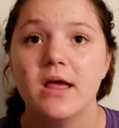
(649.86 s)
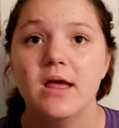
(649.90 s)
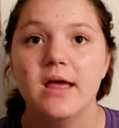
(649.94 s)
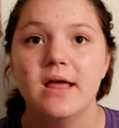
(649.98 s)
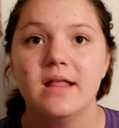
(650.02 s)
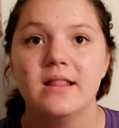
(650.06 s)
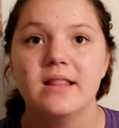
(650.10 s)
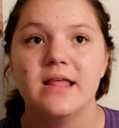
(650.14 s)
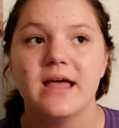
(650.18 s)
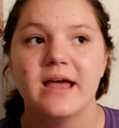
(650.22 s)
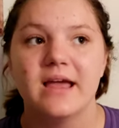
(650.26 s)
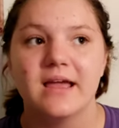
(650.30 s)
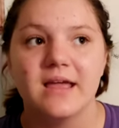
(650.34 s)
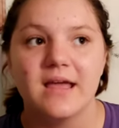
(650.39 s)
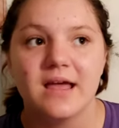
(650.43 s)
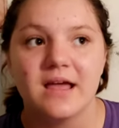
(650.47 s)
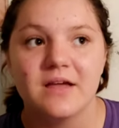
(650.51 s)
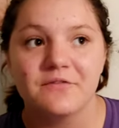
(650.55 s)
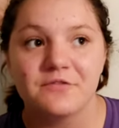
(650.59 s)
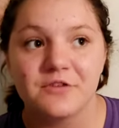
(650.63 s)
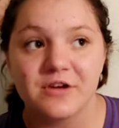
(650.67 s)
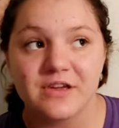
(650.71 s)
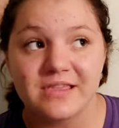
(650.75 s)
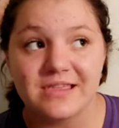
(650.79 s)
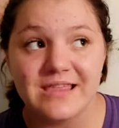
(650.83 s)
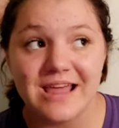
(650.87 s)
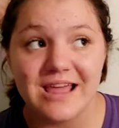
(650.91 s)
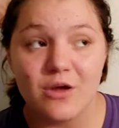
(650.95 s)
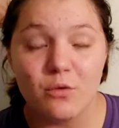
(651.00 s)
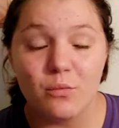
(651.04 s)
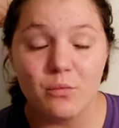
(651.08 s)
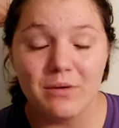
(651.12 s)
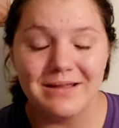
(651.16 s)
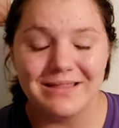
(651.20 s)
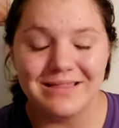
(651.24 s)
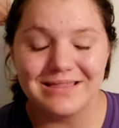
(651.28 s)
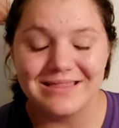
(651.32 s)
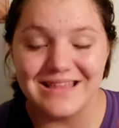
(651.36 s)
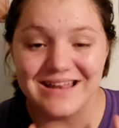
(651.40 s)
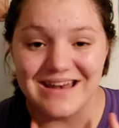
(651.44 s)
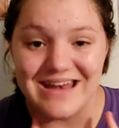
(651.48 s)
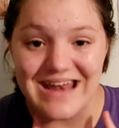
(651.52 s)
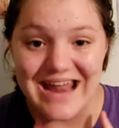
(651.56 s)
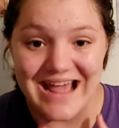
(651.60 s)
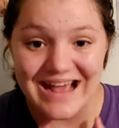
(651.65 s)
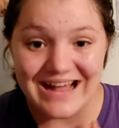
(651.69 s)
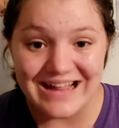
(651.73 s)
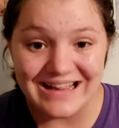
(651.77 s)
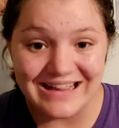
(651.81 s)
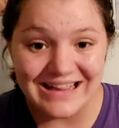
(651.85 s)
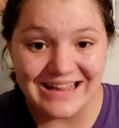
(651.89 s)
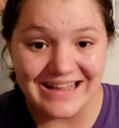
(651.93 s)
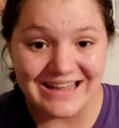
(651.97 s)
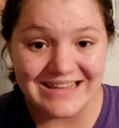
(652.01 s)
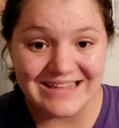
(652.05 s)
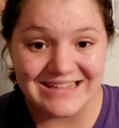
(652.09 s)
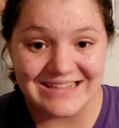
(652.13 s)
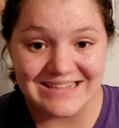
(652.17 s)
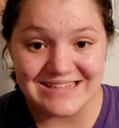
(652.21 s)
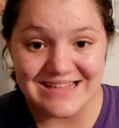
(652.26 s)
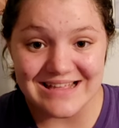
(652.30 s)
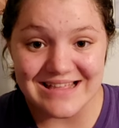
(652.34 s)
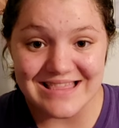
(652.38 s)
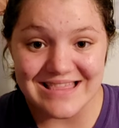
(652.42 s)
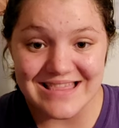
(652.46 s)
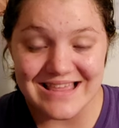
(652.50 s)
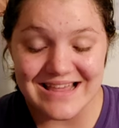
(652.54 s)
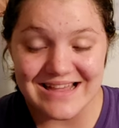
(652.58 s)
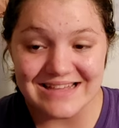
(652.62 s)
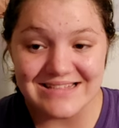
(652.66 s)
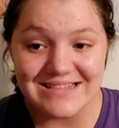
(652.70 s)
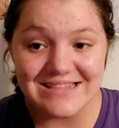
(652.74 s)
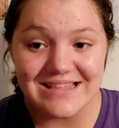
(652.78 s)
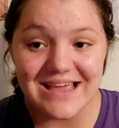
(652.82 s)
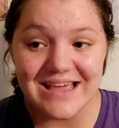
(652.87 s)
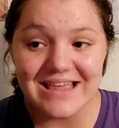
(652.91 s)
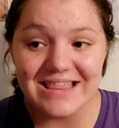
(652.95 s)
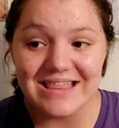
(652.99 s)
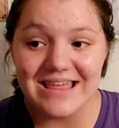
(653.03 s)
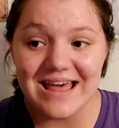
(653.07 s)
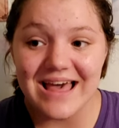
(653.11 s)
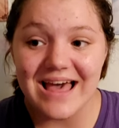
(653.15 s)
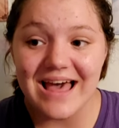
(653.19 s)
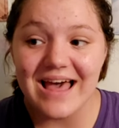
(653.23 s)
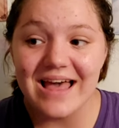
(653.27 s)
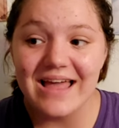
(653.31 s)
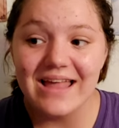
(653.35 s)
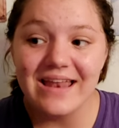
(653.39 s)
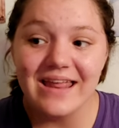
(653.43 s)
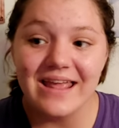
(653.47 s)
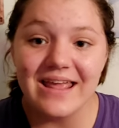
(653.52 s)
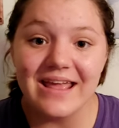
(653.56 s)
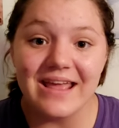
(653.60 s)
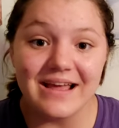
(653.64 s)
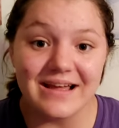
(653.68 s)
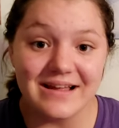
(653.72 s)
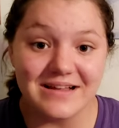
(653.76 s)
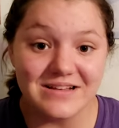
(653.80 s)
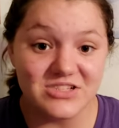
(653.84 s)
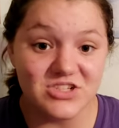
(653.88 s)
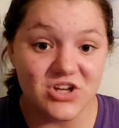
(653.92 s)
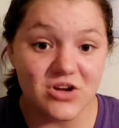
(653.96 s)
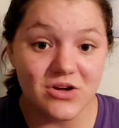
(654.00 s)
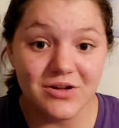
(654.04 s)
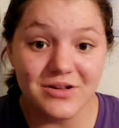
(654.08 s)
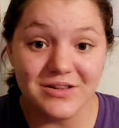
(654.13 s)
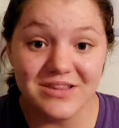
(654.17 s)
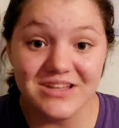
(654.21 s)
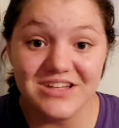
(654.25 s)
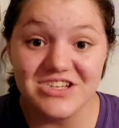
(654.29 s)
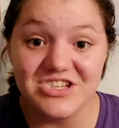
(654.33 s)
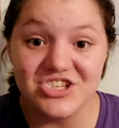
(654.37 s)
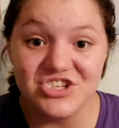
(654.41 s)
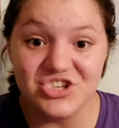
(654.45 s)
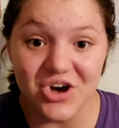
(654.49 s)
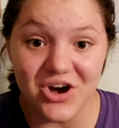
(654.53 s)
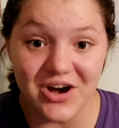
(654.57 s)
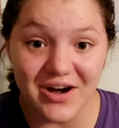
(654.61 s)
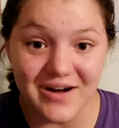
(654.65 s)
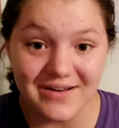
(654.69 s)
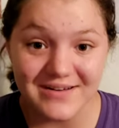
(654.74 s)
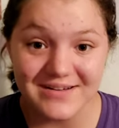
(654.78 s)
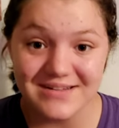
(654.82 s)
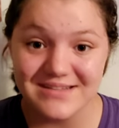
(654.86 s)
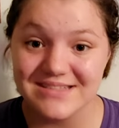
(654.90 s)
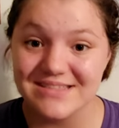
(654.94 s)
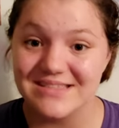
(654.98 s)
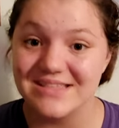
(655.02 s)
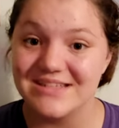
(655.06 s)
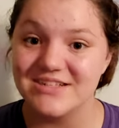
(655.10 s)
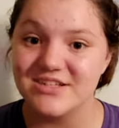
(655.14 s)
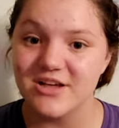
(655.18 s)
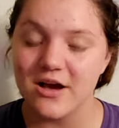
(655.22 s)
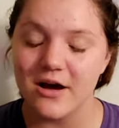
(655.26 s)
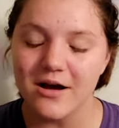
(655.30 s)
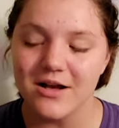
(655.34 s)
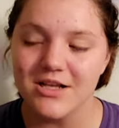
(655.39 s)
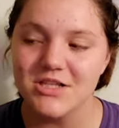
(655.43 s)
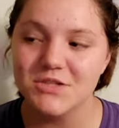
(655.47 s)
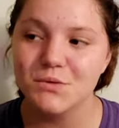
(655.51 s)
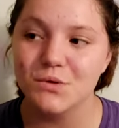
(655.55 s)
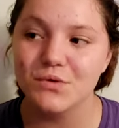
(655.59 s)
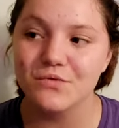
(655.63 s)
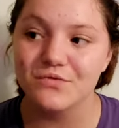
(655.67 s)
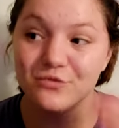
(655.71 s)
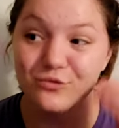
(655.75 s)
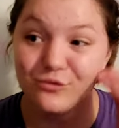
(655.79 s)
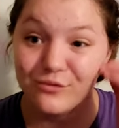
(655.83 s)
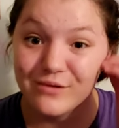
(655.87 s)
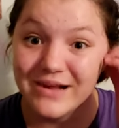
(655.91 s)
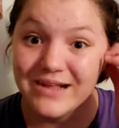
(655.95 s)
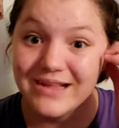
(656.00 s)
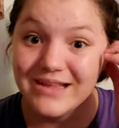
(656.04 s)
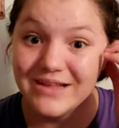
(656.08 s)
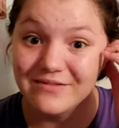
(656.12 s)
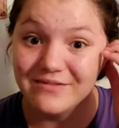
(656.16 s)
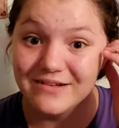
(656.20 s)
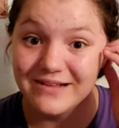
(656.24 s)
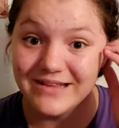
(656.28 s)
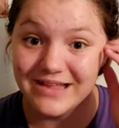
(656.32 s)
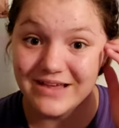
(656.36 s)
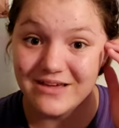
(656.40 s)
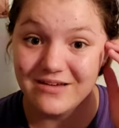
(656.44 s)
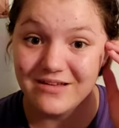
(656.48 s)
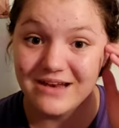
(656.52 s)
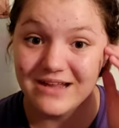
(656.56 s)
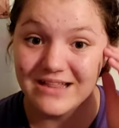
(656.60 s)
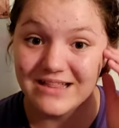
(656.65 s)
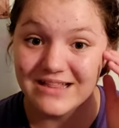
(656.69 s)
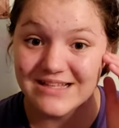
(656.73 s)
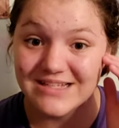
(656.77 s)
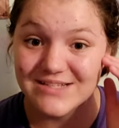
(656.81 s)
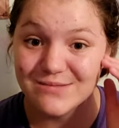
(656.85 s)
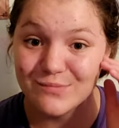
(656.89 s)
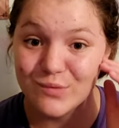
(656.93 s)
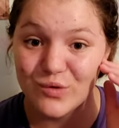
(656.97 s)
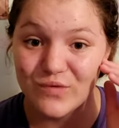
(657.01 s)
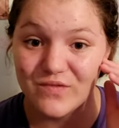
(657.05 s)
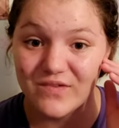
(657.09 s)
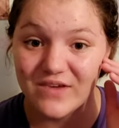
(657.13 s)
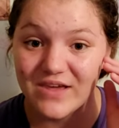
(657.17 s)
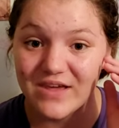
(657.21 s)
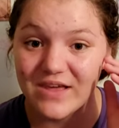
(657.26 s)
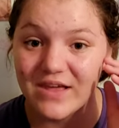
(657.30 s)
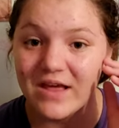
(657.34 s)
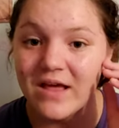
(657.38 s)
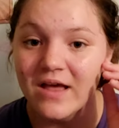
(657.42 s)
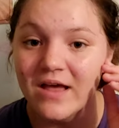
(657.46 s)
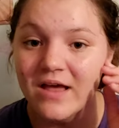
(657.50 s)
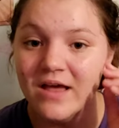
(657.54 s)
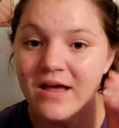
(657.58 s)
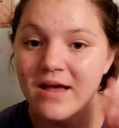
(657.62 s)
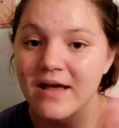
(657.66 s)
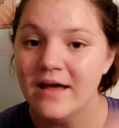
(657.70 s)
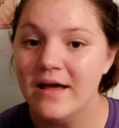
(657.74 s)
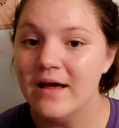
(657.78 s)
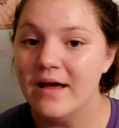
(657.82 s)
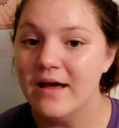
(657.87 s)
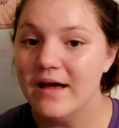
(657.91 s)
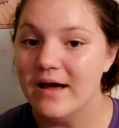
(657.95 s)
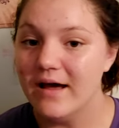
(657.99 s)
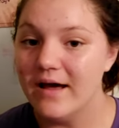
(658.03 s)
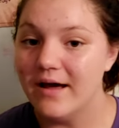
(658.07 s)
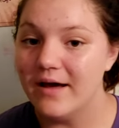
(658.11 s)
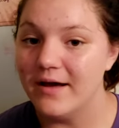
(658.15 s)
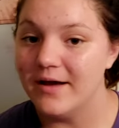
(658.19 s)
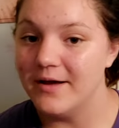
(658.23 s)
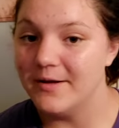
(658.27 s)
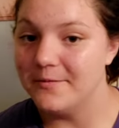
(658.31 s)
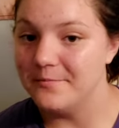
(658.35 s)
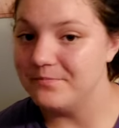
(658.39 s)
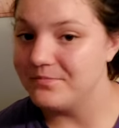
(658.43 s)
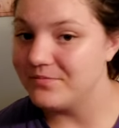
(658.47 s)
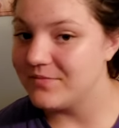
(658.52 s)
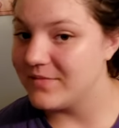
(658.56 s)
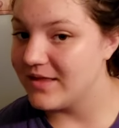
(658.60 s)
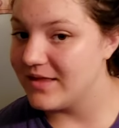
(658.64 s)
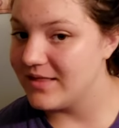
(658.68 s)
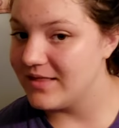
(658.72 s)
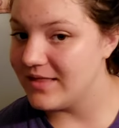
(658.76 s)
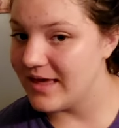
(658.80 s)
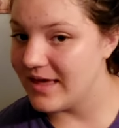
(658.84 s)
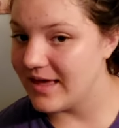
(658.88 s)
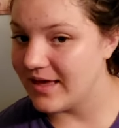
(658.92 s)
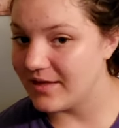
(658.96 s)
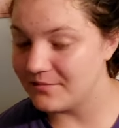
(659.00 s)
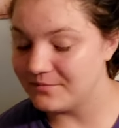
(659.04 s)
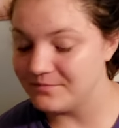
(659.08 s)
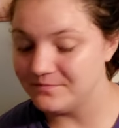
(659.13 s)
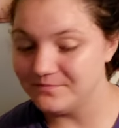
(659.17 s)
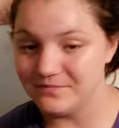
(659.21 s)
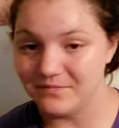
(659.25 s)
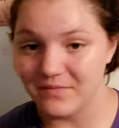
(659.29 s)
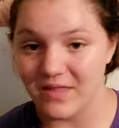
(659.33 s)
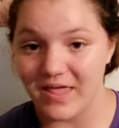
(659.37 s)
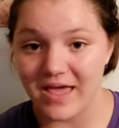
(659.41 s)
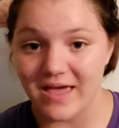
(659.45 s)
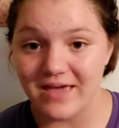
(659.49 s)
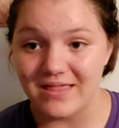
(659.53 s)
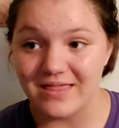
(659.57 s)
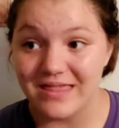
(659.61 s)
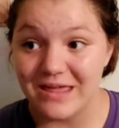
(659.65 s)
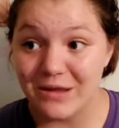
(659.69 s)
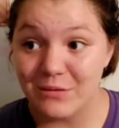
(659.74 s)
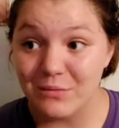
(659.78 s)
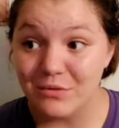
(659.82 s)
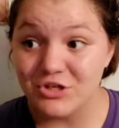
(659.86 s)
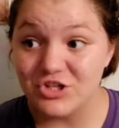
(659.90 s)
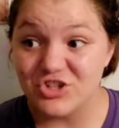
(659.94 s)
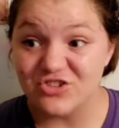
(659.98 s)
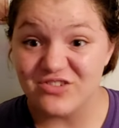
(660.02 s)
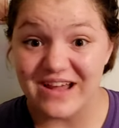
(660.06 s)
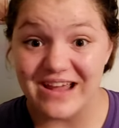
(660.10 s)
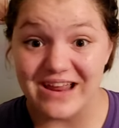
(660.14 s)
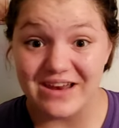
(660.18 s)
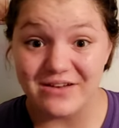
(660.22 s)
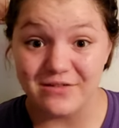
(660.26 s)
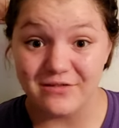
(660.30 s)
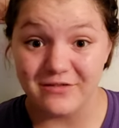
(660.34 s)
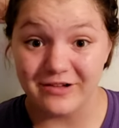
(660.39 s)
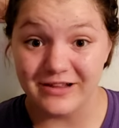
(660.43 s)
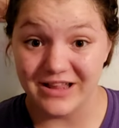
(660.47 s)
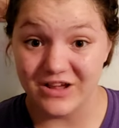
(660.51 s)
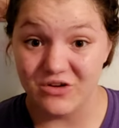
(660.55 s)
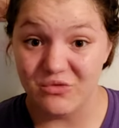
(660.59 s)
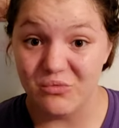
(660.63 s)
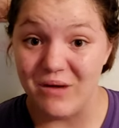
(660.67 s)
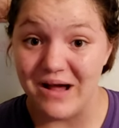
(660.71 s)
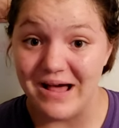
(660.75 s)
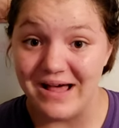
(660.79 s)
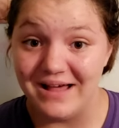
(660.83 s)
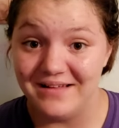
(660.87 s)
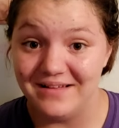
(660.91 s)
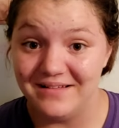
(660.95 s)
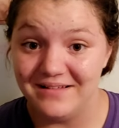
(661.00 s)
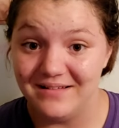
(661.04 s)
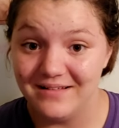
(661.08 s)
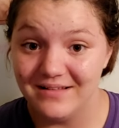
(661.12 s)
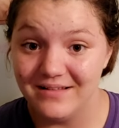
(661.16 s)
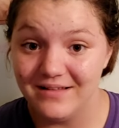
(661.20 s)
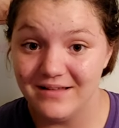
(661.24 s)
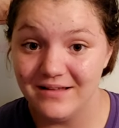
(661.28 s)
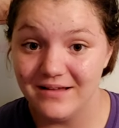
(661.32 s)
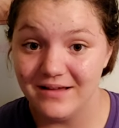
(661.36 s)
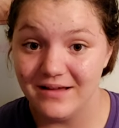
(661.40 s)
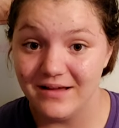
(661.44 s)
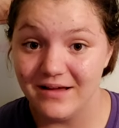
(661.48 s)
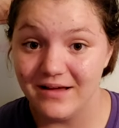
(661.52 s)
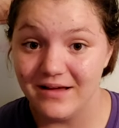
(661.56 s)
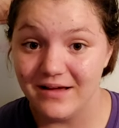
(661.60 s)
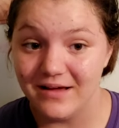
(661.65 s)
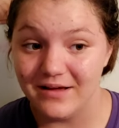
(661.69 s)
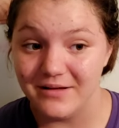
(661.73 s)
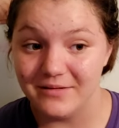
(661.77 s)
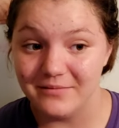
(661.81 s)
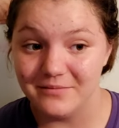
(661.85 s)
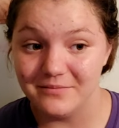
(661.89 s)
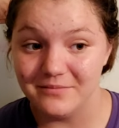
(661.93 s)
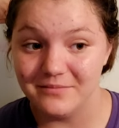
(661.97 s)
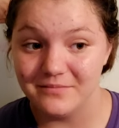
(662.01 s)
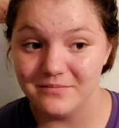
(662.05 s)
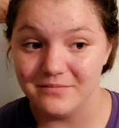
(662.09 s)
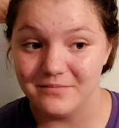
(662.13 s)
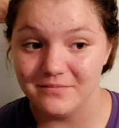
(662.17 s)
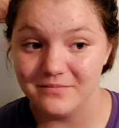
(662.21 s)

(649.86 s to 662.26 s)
and like everything with the necklace and things like that and all the dogs the dogs were really really good in this movie um and they like they were trained really well um